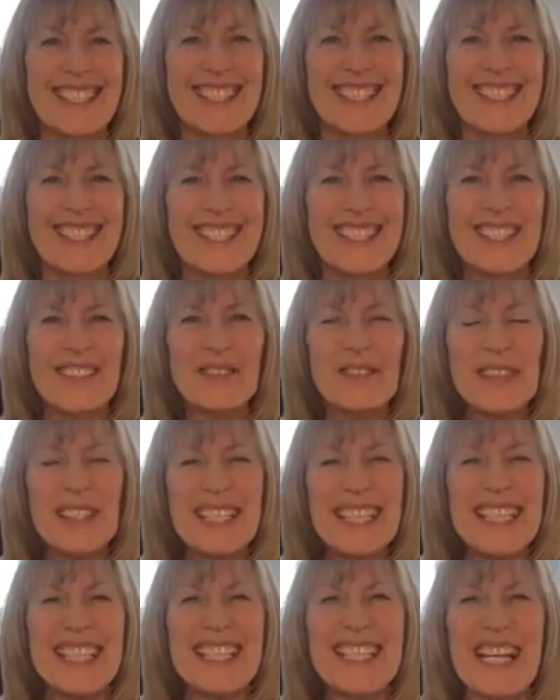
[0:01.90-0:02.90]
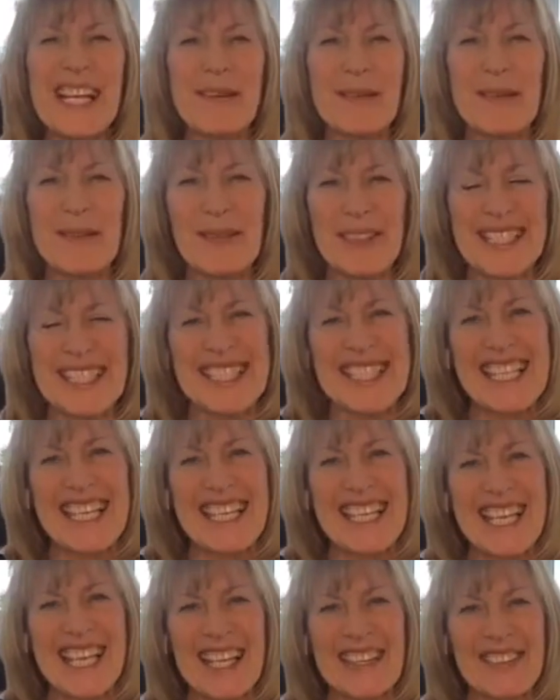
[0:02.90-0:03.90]
Good morning, happy Monday,
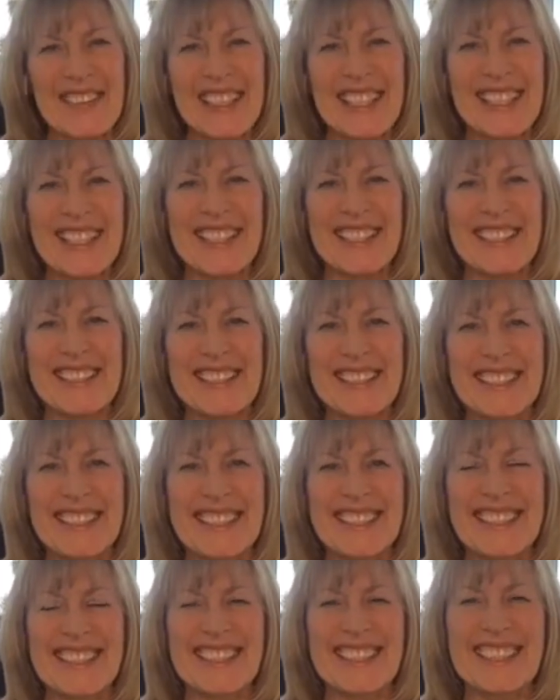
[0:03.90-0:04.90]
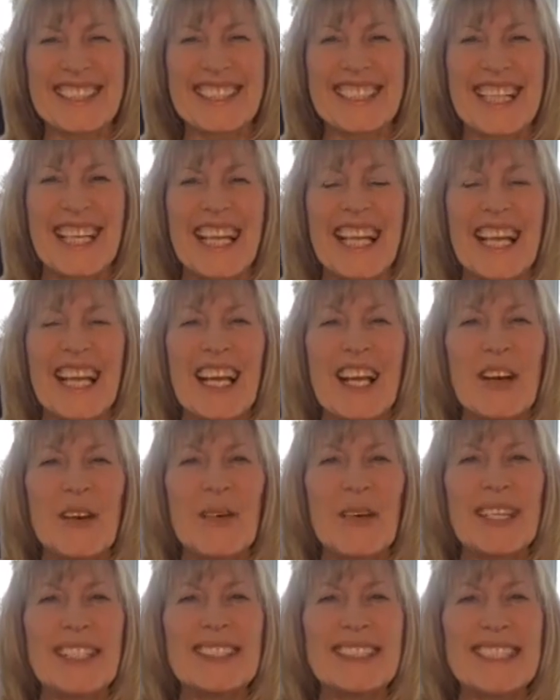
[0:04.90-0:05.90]
how are you?
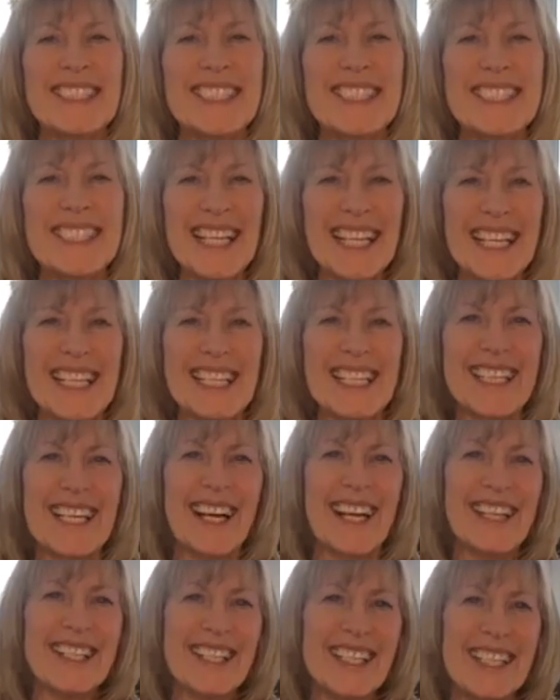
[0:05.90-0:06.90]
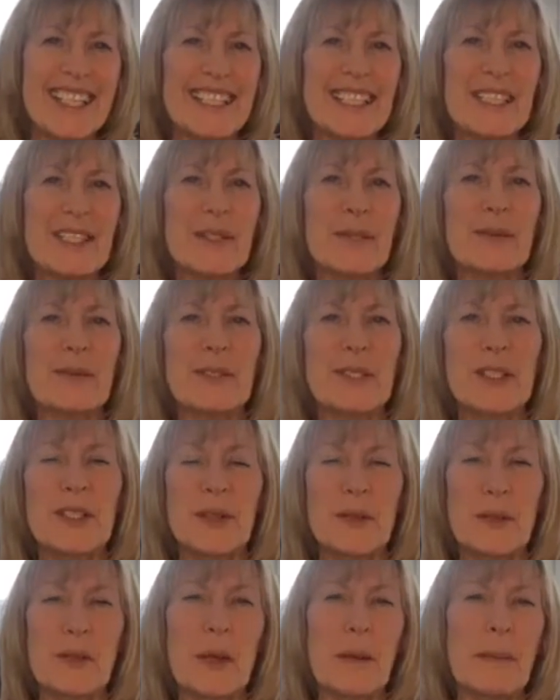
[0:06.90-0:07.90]
Well, today I'd like to talk to you
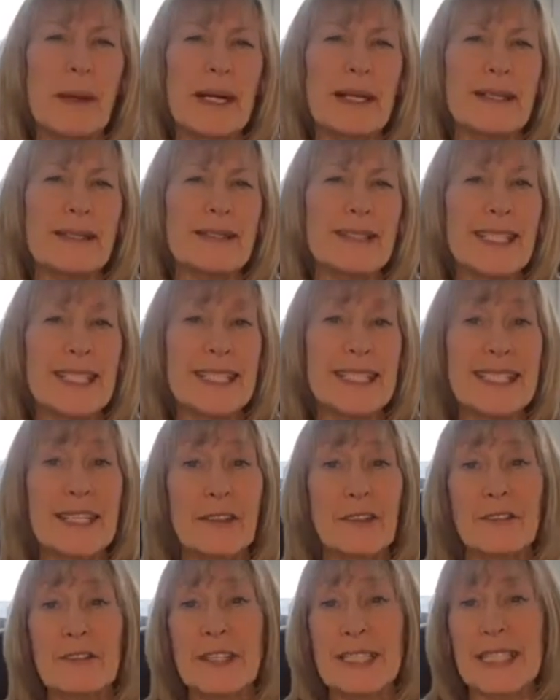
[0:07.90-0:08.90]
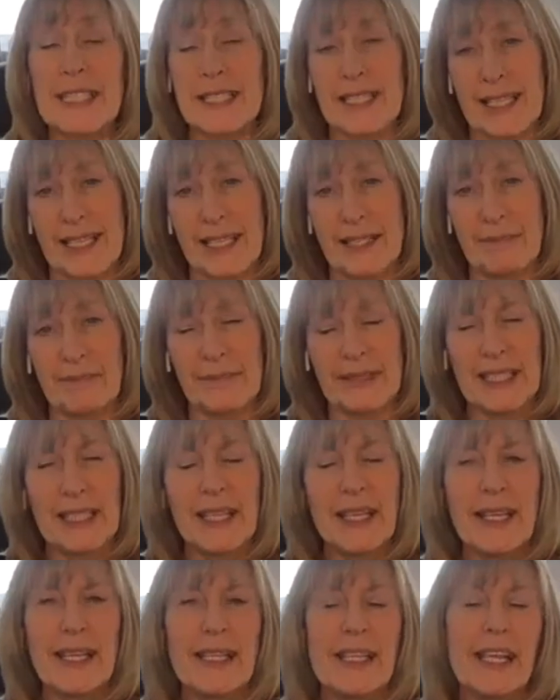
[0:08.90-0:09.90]
about self-esteem.
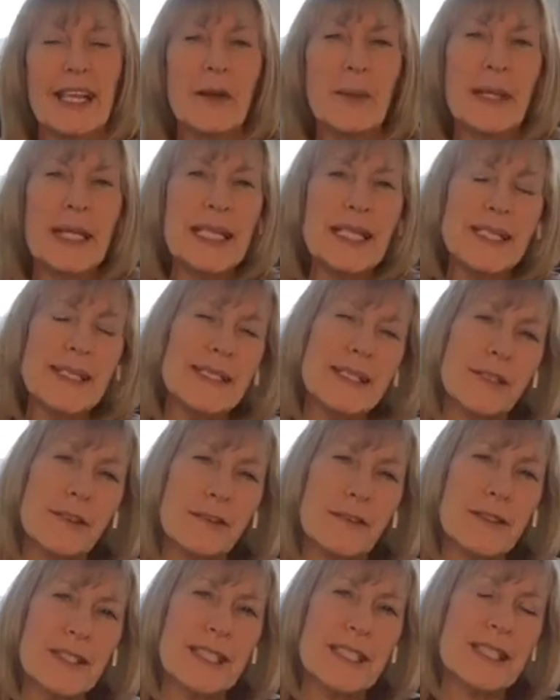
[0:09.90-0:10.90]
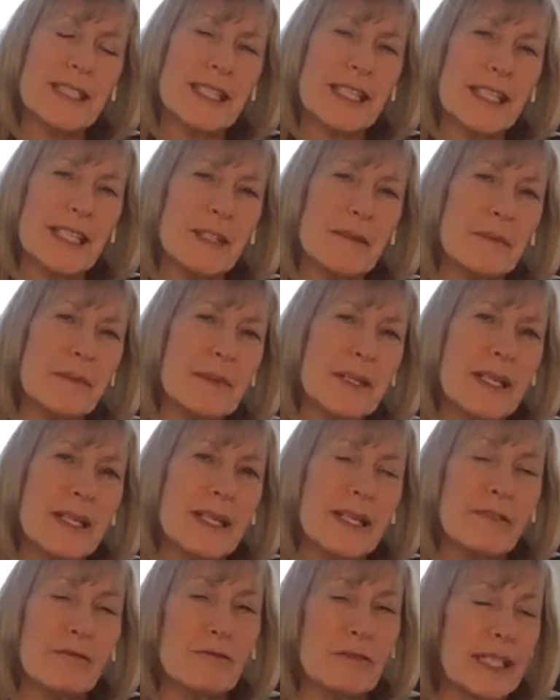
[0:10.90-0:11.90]
Now, is self-esteem
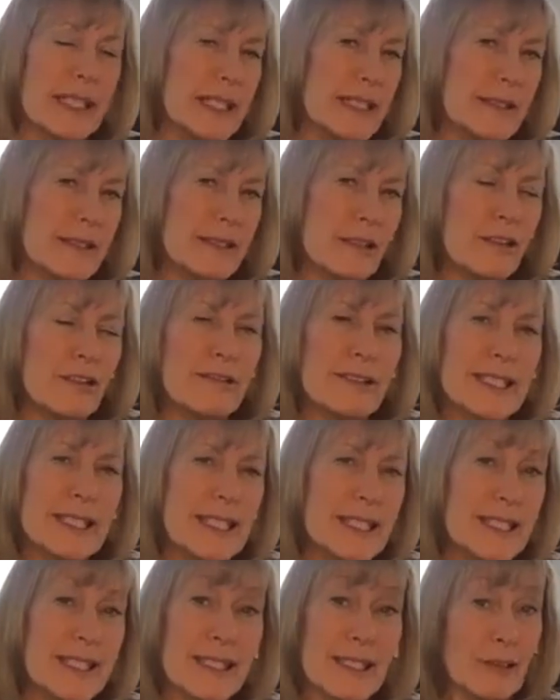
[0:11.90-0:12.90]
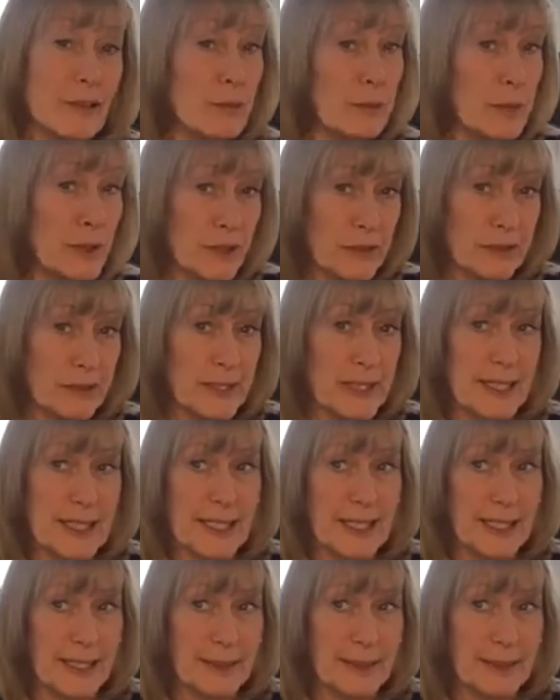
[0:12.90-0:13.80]
real or is it a self-prophecy?